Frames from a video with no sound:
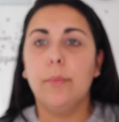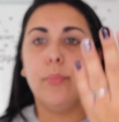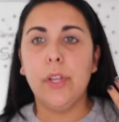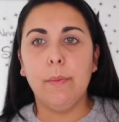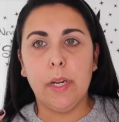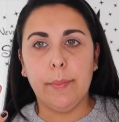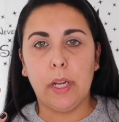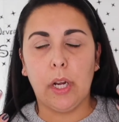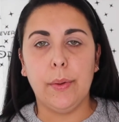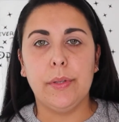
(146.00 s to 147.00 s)
to bring you in a
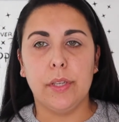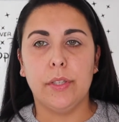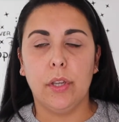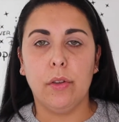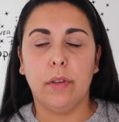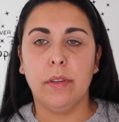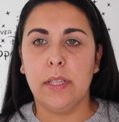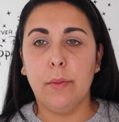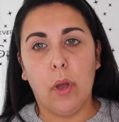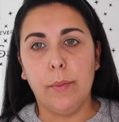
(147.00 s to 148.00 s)
bit closer so you can
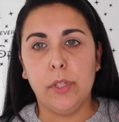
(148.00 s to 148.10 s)
see what I'm